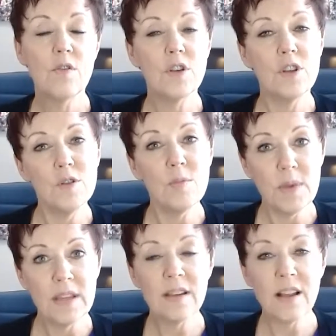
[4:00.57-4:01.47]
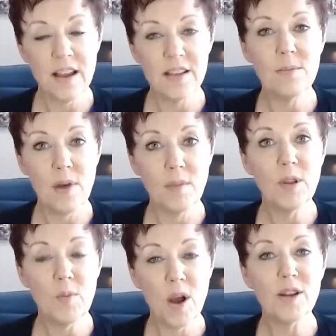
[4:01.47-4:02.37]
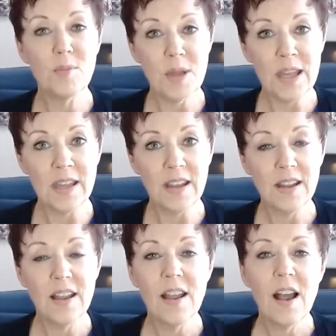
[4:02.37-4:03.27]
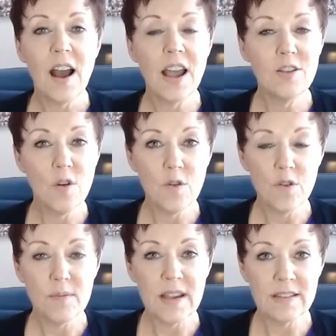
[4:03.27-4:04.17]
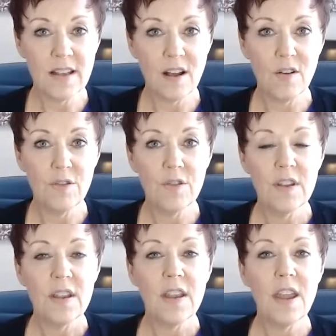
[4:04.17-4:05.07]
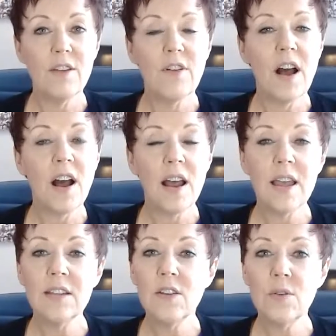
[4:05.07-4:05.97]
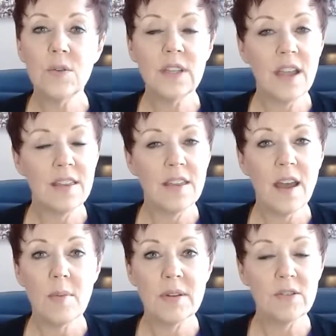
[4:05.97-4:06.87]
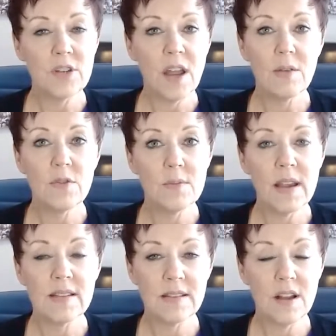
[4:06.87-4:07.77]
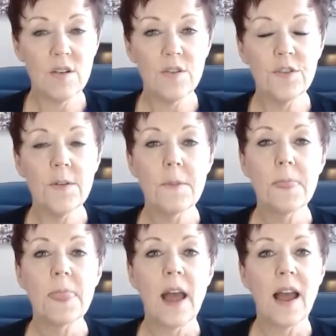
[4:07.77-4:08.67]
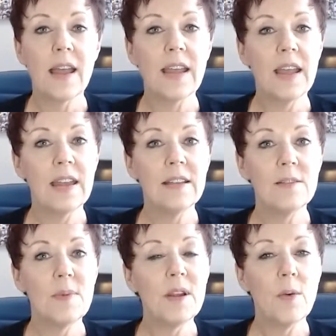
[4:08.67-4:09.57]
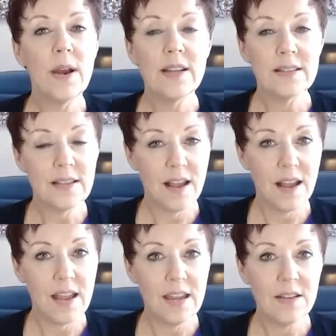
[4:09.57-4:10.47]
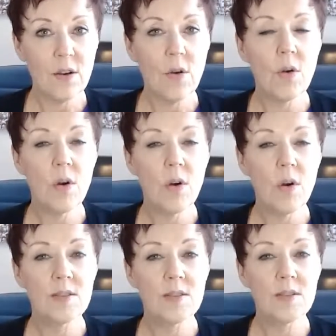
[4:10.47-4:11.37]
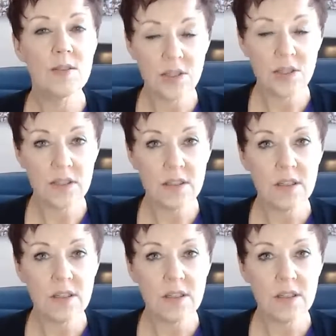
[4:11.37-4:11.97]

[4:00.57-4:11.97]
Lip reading: for you to be the kind of mom you want to be. I know for myself, if I don't get that bit of time for myself, I can't be quite as kind or as patient